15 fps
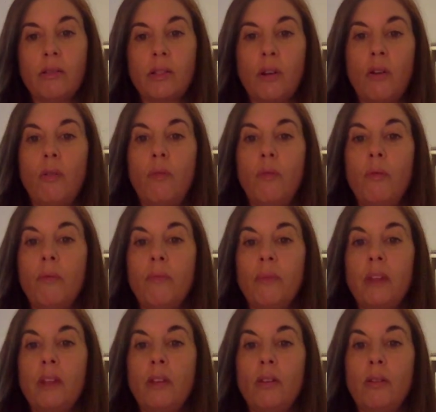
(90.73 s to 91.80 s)
So,
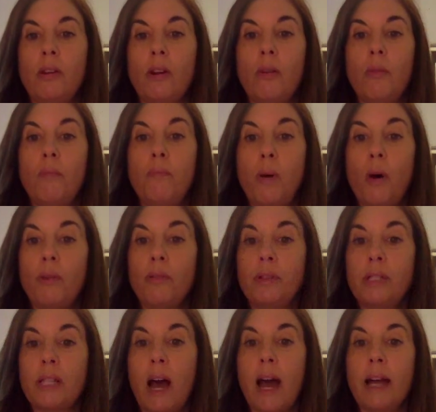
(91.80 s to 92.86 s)
you know,
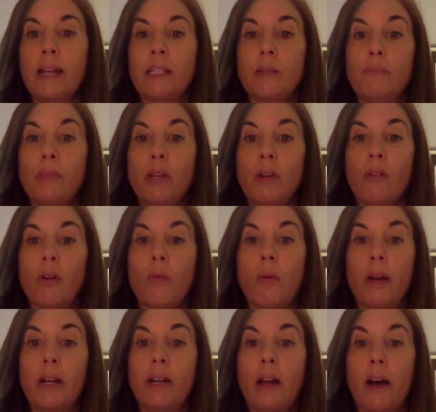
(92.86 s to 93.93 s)
both sides mirror
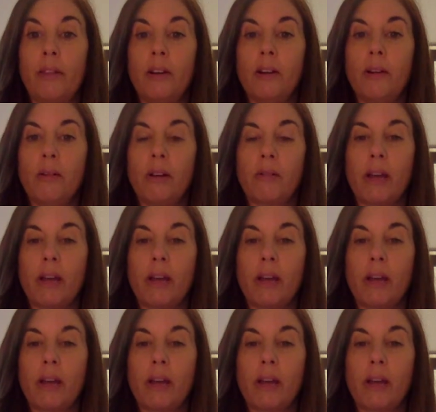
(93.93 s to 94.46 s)
one another.